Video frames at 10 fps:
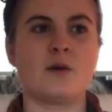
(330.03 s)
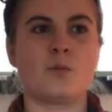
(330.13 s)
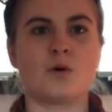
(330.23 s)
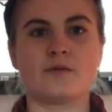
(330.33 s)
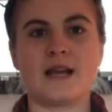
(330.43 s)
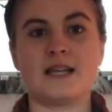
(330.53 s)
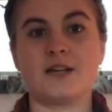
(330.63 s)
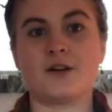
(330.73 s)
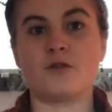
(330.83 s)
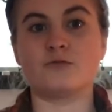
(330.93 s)
were right
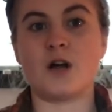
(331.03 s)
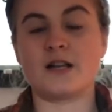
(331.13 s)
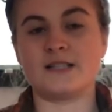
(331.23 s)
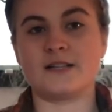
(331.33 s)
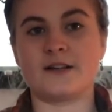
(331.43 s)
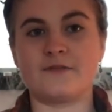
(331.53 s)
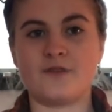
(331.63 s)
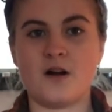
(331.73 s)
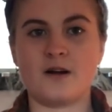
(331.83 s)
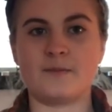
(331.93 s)
near a raw dairy
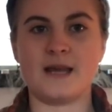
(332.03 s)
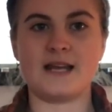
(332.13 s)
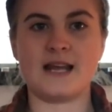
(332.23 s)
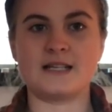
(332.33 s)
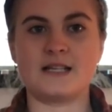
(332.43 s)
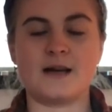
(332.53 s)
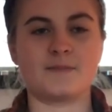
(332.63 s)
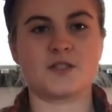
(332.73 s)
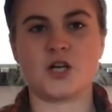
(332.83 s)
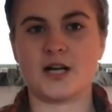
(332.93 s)
farm and ended
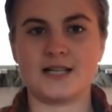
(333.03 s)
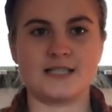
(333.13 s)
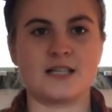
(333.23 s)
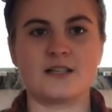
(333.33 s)
up starting